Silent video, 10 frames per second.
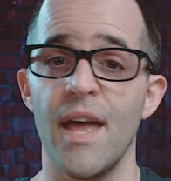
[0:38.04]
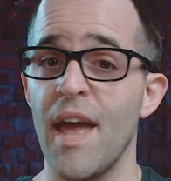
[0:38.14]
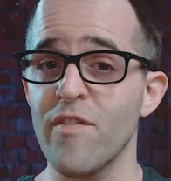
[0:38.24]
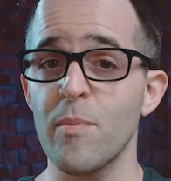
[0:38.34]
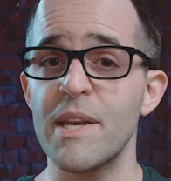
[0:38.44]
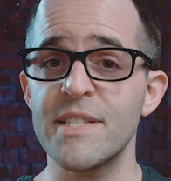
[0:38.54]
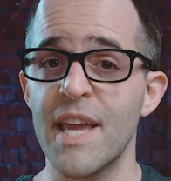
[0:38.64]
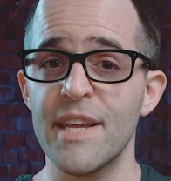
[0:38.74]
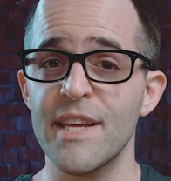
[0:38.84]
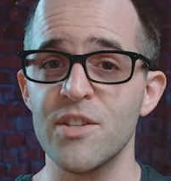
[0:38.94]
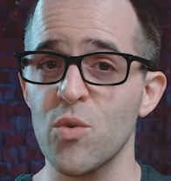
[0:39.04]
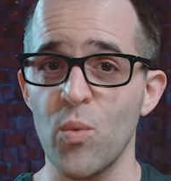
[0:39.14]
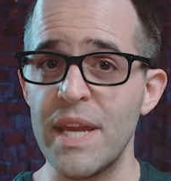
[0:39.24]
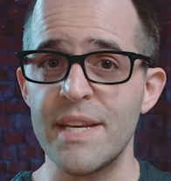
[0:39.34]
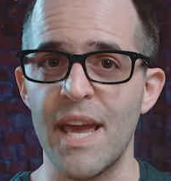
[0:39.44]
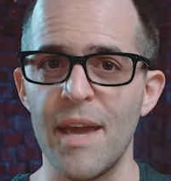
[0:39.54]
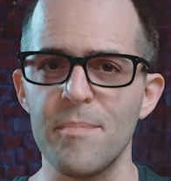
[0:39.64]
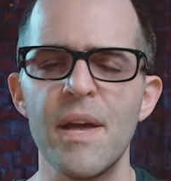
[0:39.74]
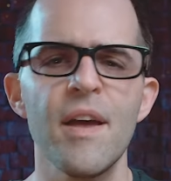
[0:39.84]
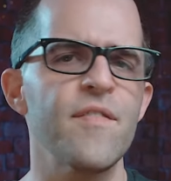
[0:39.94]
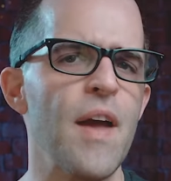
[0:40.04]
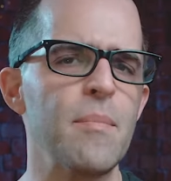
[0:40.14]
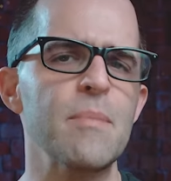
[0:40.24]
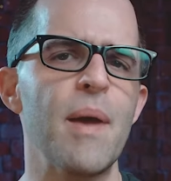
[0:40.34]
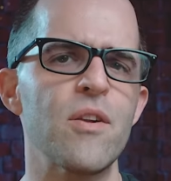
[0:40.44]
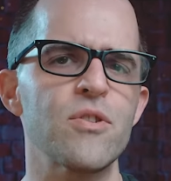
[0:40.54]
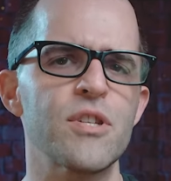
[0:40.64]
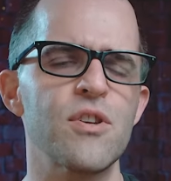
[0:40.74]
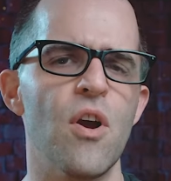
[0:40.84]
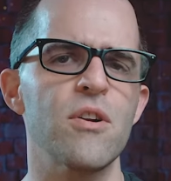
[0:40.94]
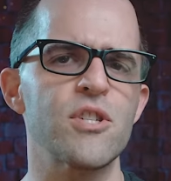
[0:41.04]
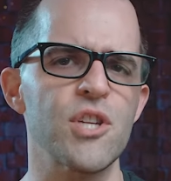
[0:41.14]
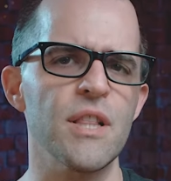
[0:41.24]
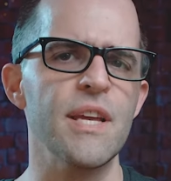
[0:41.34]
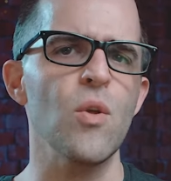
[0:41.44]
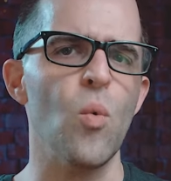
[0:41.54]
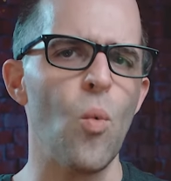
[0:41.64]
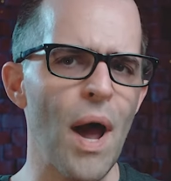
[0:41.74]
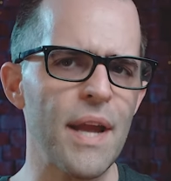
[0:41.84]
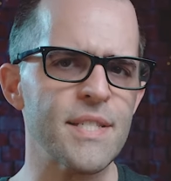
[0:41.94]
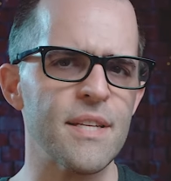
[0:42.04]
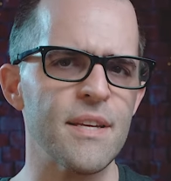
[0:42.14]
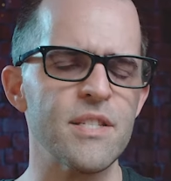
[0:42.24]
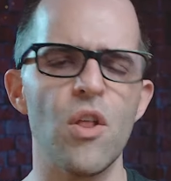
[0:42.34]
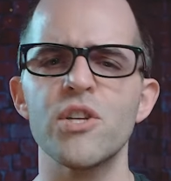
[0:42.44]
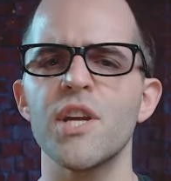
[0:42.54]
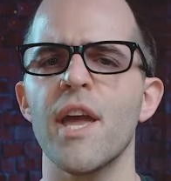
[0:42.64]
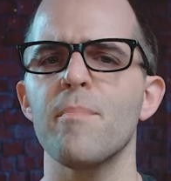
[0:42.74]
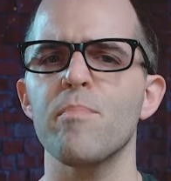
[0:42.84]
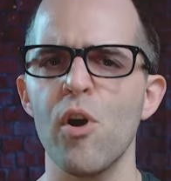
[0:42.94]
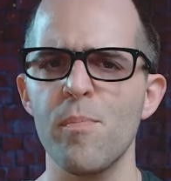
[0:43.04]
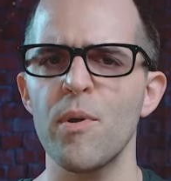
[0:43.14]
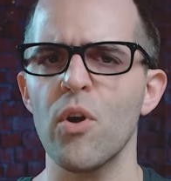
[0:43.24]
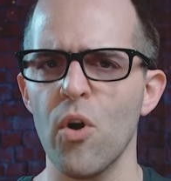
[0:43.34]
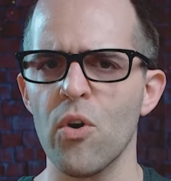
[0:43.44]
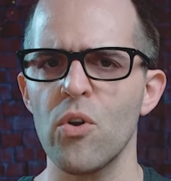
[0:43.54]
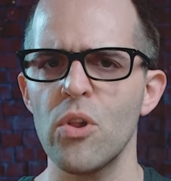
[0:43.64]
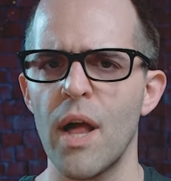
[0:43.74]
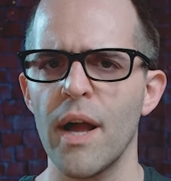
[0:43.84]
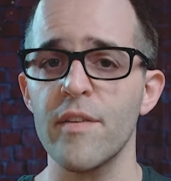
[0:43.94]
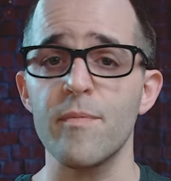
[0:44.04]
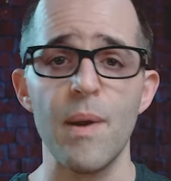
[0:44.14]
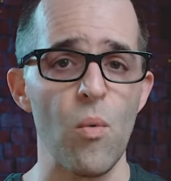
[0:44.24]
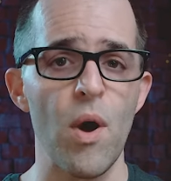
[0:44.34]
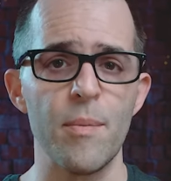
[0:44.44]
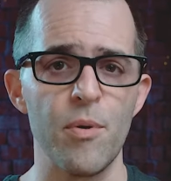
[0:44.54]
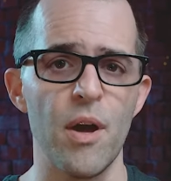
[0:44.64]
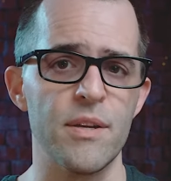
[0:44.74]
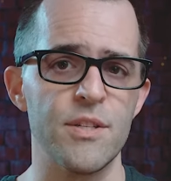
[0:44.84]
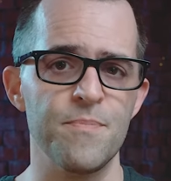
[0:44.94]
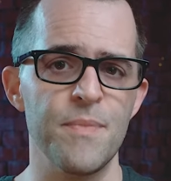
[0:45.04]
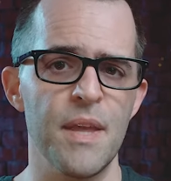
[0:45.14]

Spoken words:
Everybody's getting into the weed game. Family Matters star Jaleel White is launching a purple Urkle line of marijuana products.